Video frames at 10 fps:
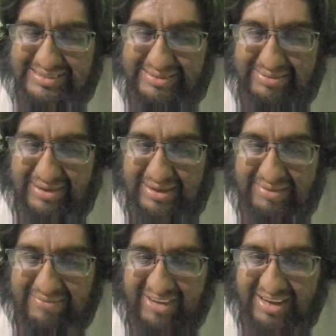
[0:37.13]
We are
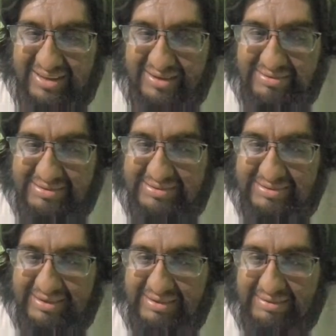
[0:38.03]
in binaries,
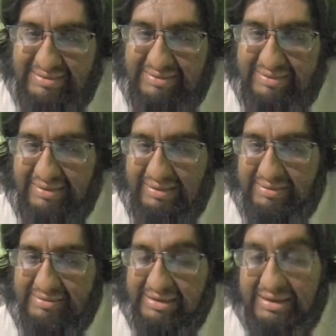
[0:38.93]
strings,
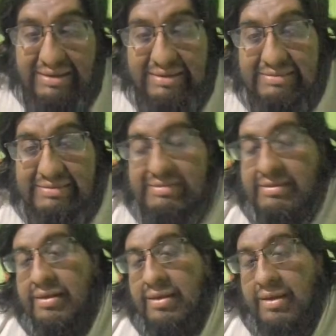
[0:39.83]
and char lists.
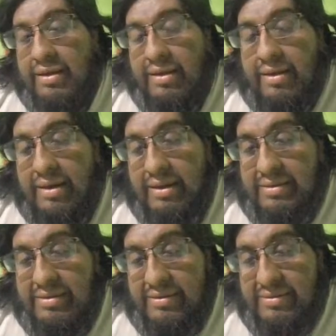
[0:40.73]
I
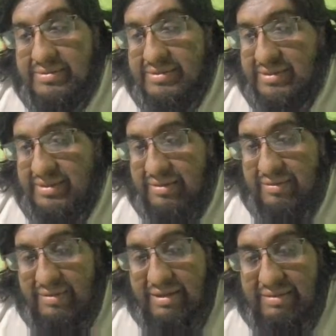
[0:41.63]
just
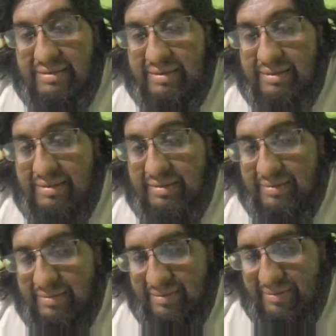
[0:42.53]
read
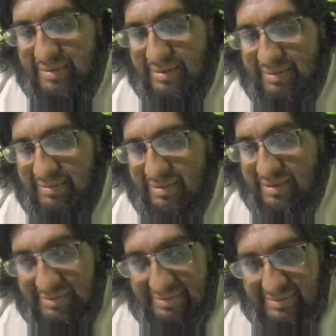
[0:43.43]

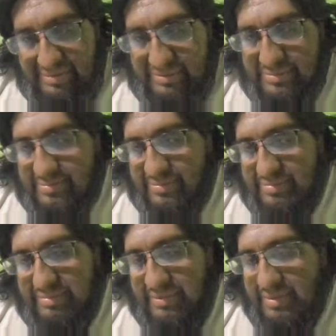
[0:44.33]
this
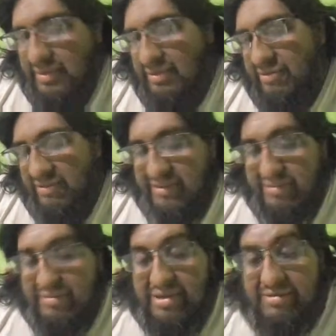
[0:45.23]

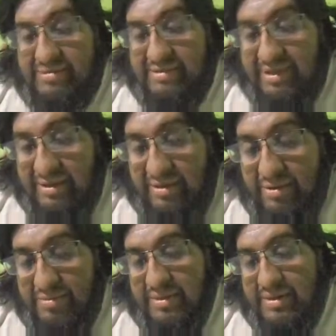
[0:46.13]
15 minutes
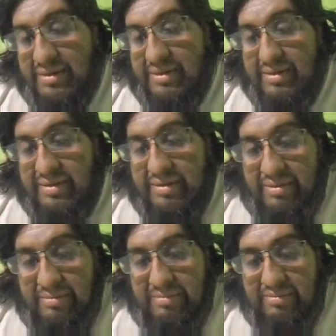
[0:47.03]
ago
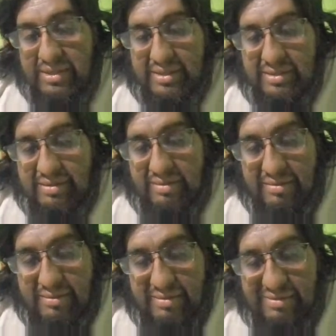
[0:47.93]

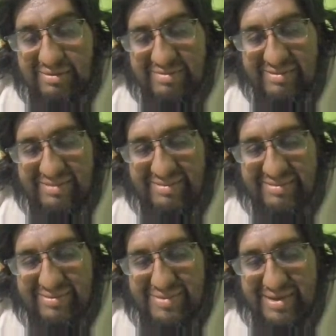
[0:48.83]
because it's
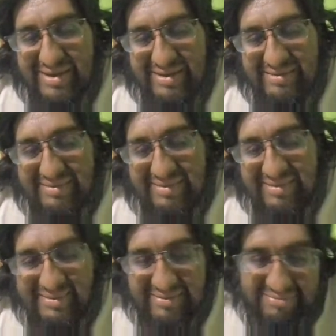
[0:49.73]
quite